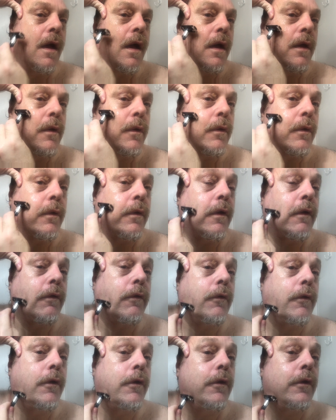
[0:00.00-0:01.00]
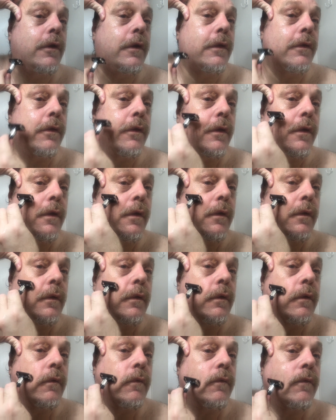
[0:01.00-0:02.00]
I don't know, it doesn't hurt or anything.
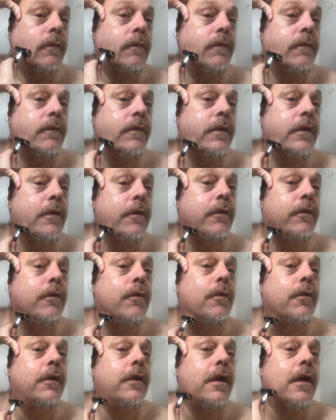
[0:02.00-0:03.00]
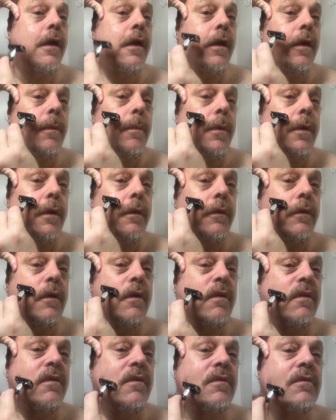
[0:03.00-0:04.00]
Feels okay, but it's
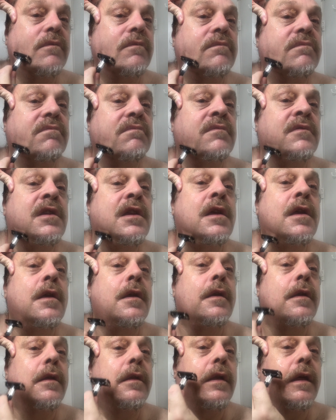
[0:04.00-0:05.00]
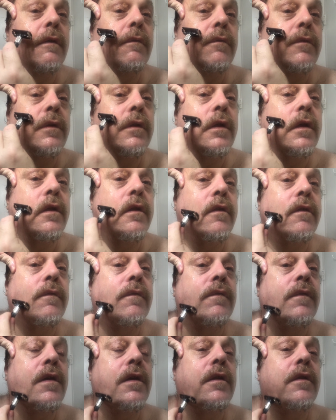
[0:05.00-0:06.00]
also definitely not as
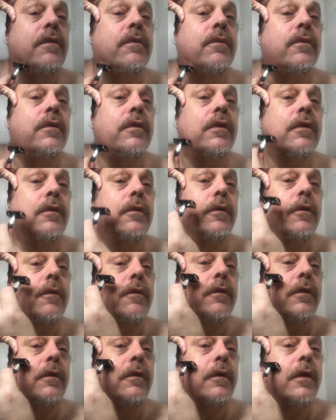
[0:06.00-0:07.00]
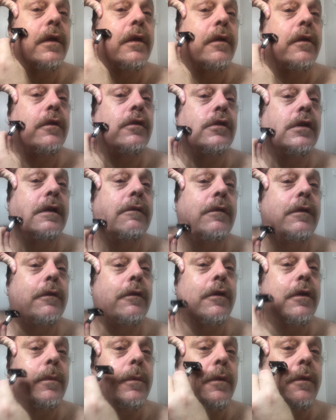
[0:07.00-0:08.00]
fun as when you're using like a shaving
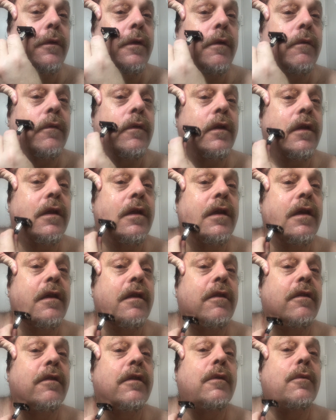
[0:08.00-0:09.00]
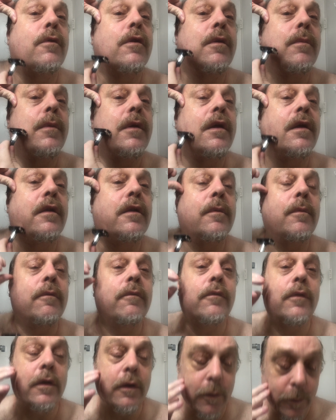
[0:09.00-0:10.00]
cream and stuff, and I can't see where I'm at, and I'm
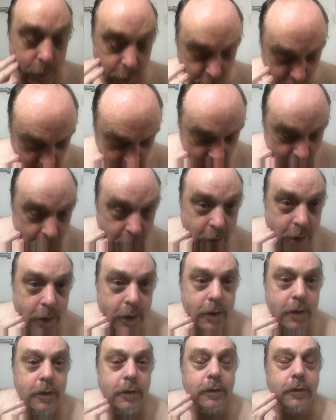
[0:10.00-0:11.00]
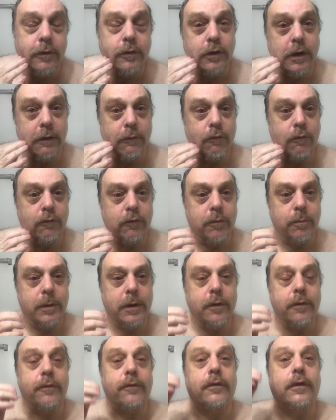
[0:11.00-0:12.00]
afraid I'm gonna shave over
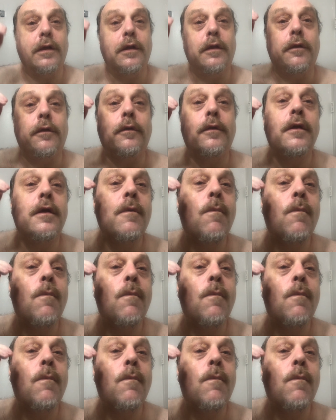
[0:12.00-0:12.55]
bare skin.